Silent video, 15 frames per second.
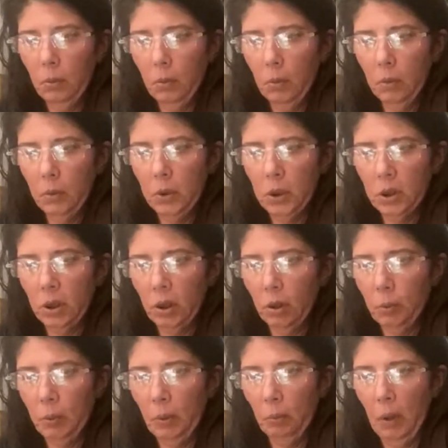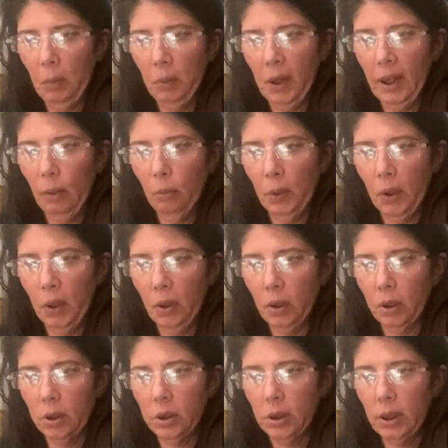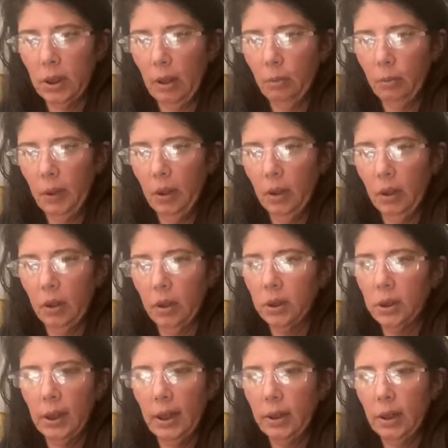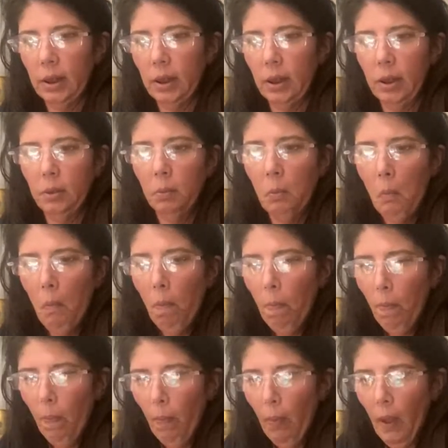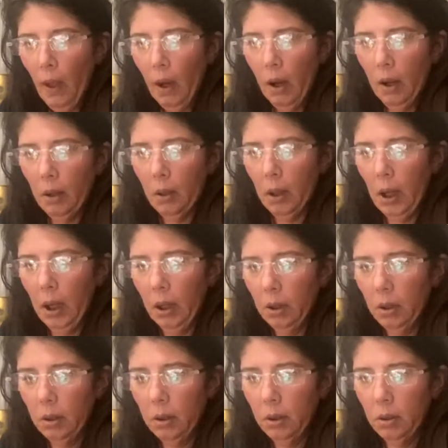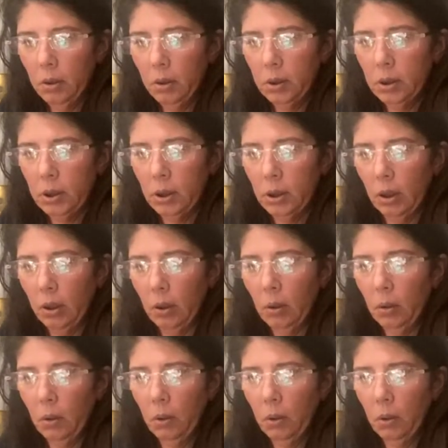Just hoping maybe they put her stuff in there, so they didn't. Alright. So,